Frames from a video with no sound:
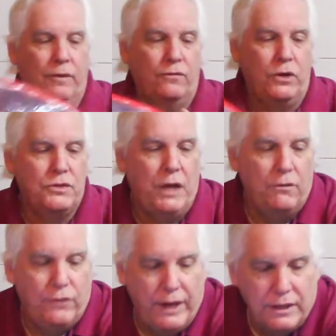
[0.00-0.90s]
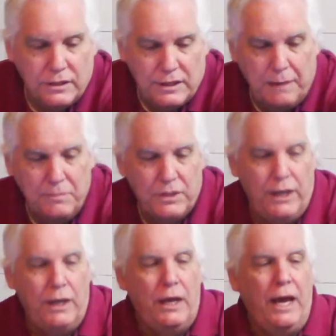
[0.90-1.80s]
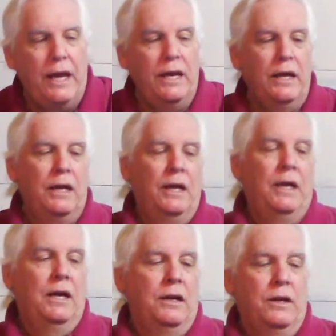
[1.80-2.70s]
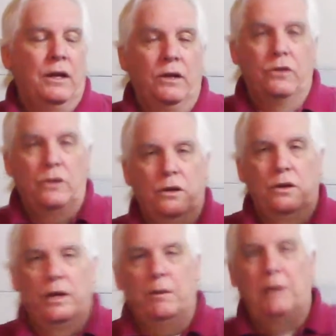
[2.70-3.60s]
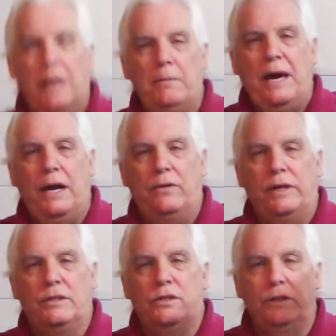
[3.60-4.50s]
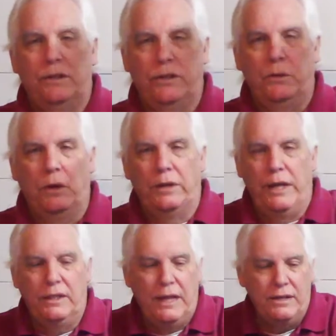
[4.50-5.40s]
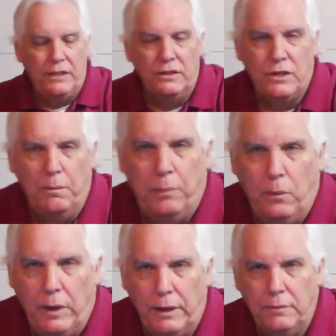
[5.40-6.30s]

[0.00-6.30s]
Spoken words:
First off is I'm sending a AA batteries. You will need this at some point.